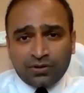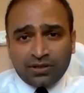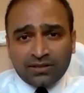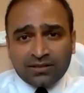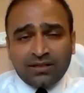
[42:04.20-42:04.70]

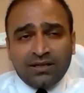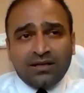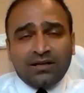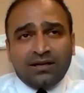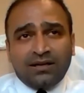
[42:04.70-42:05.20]
interest.
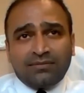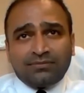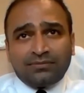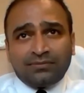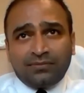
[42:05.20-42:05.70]

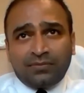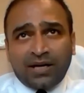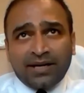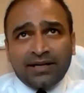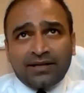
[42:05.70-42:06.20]

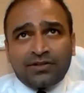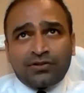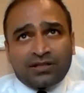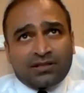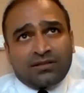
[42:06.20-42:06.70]
Buy a
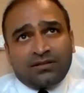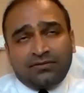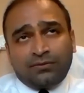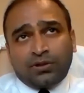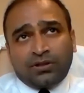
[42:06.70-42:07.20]

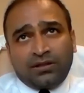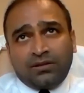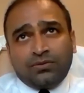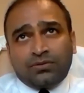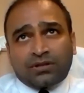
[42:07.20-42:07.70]
trustworthy
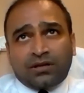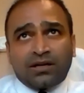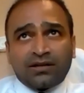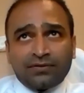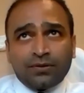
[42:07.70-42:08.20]
used
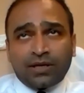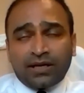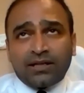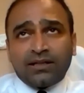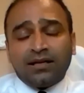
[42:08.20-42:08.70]
car if you
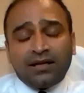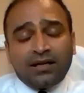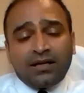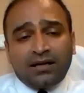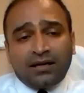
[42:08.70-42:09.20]
can.
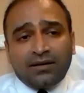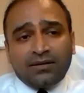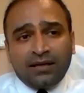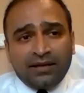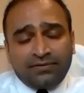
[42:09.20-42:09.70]

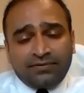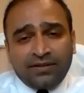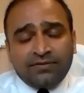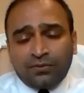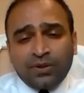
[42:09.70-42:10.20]

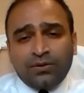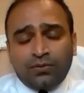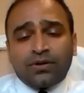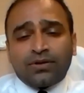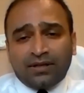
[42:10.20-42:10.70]
Live the way
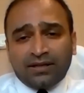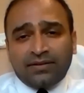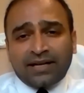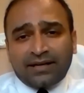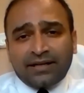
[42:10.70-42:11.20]
you want to
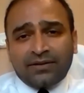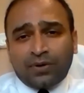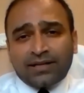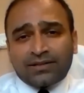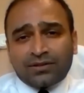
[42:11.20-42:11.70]
live. I can't
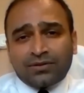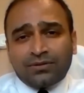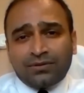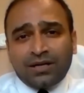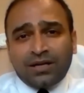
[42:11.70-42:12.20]
advise
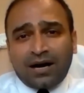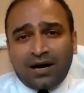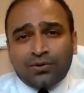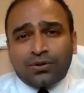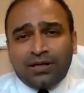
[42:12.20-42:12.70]
you
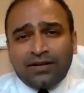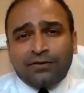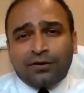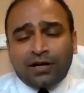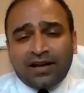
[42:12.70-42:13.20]
how to
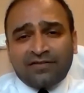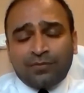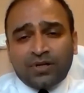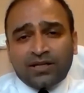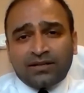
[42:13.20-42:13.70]
live your life,
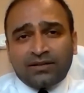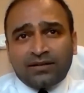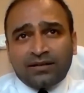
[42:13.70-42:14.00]
but